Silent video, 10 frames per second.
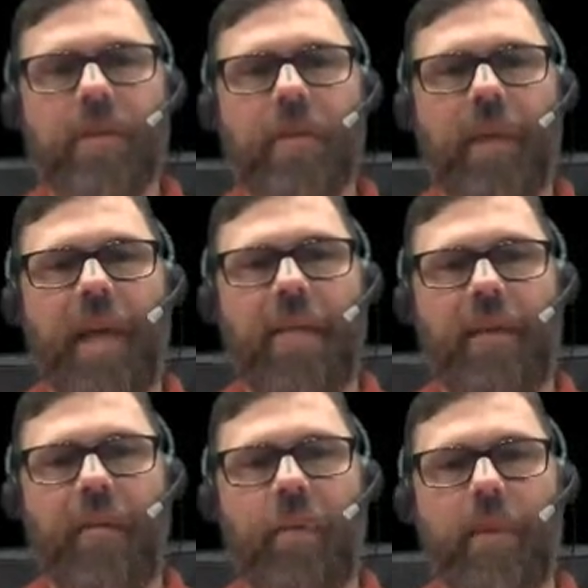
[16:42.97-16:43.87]
So we have
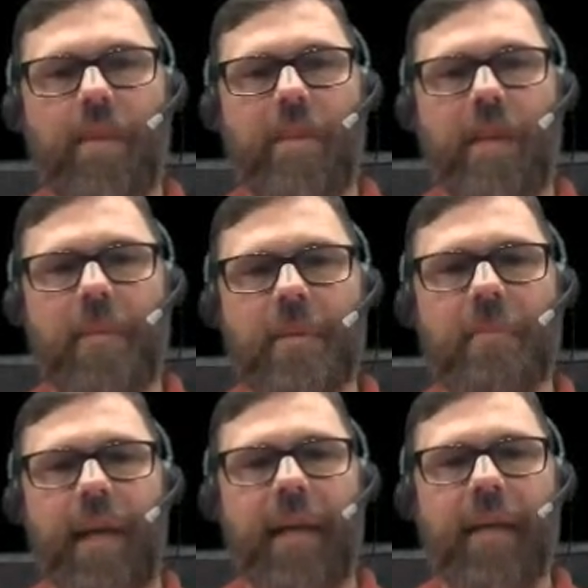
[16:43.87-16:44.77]
a WebEx Teams
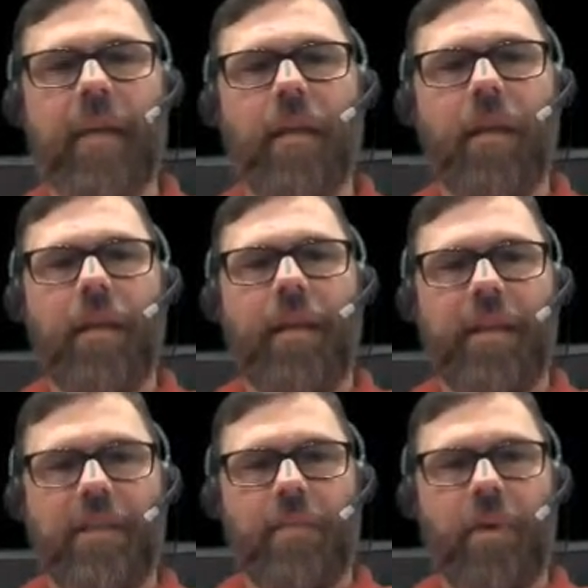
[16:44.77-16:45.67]
bot
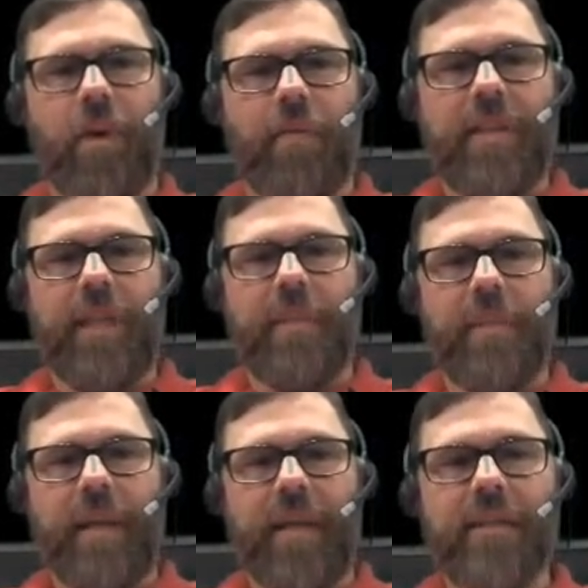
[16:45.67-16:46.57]
that is a part of a team
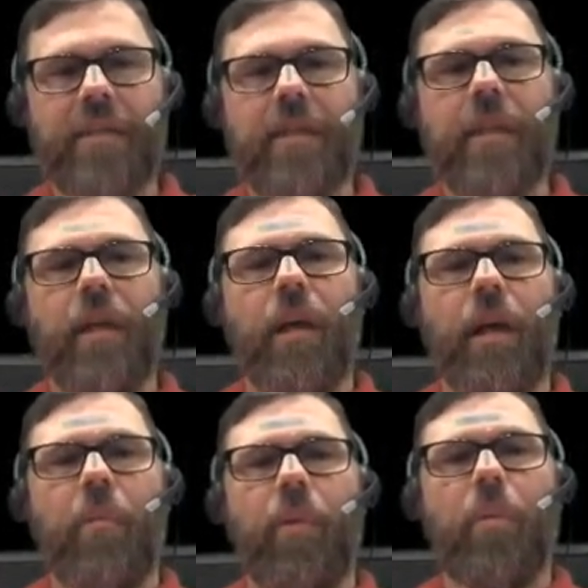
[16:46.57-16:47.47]
space.
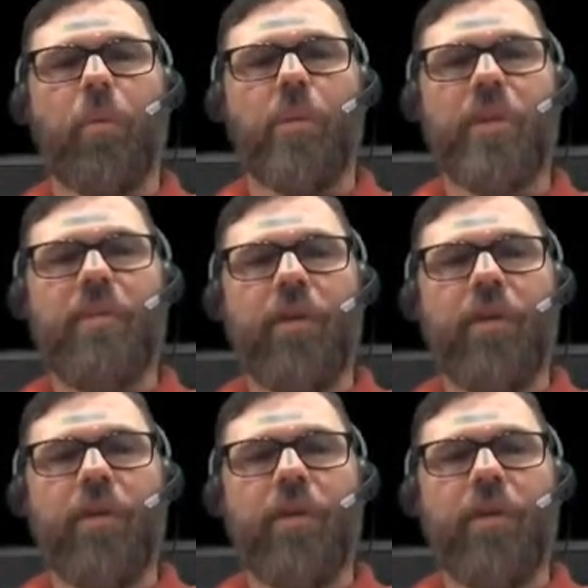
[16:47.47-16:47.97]
We would receive